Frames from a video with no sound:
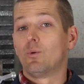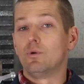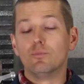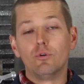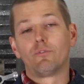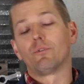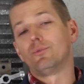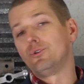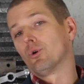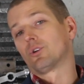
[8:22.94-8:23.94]
We moved
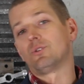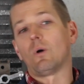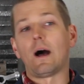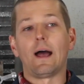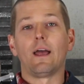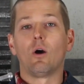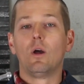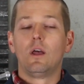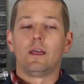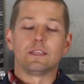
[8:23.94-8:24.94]
from New York to Ohio.
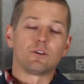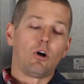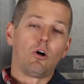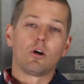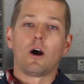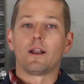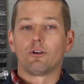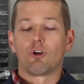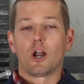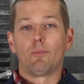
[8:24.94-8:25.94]
It's all gone
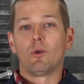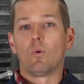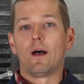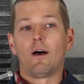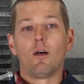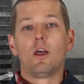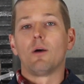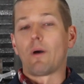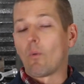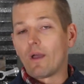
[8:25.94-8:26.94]
incredibly well.
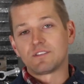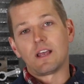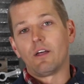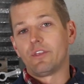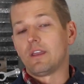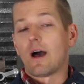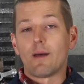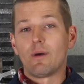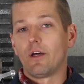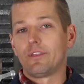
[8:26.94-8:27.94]
My wife's healthy.
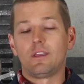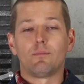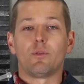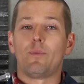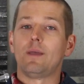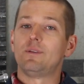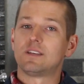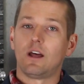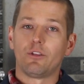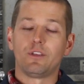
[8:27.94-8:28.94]
I'm healthy. The
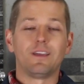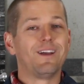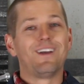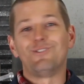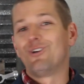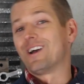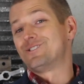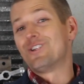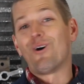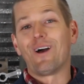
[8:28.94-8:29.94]
baby's healthy. You
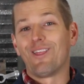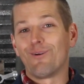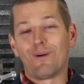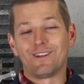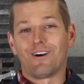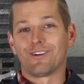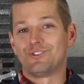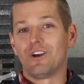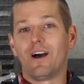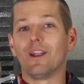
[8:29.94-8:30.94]
guys know I love my dog,
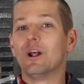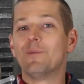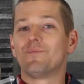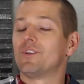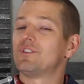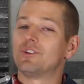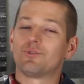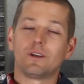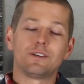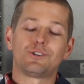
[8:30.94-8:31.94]
Judd. The, the
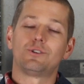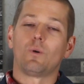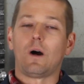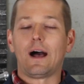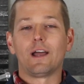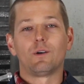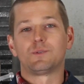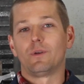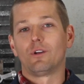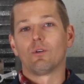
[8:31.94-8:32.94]
transition to Ohio
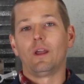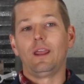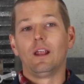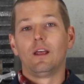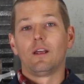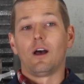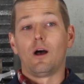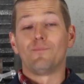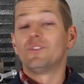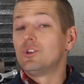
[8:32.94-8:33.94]
has been great.
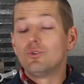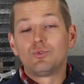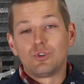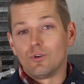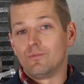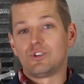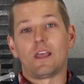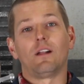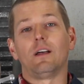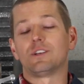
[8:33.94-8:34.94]
Um, the YouTube
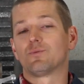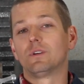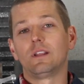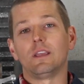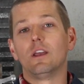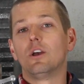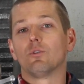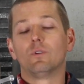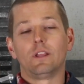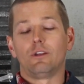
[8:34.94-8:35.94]
channel has really,
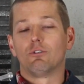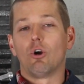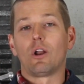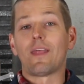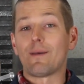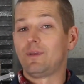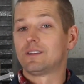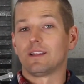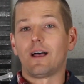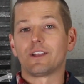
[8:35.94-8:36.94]
really grown, and that
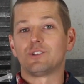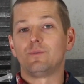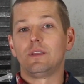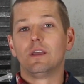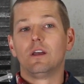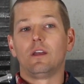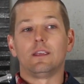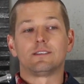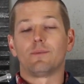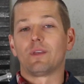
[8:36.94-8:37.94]
means a lot to me.
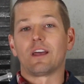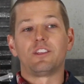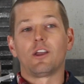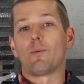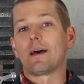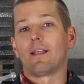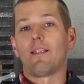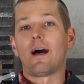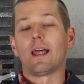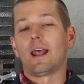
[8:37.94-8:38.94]
It's something I think about a
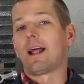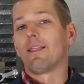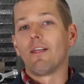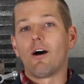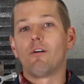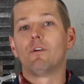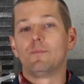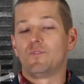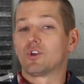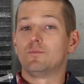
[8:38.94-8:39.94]
lot, and I love
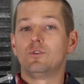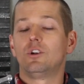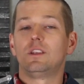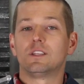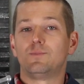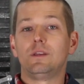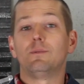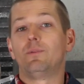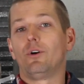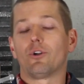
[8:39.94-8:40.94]
the community that's
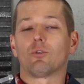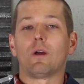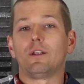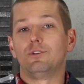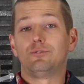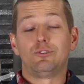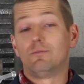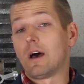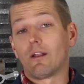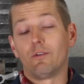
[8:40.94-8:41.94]
being built around
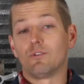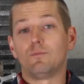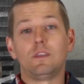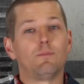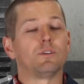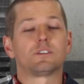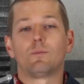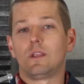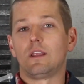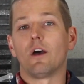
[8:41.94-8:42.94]
YouTube, not only with me, but
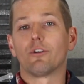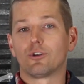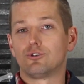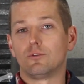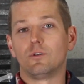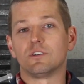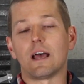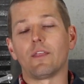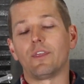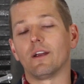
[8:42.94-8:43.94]
so many of the other contributors
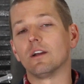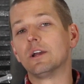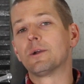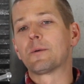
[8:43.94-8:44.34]
out there.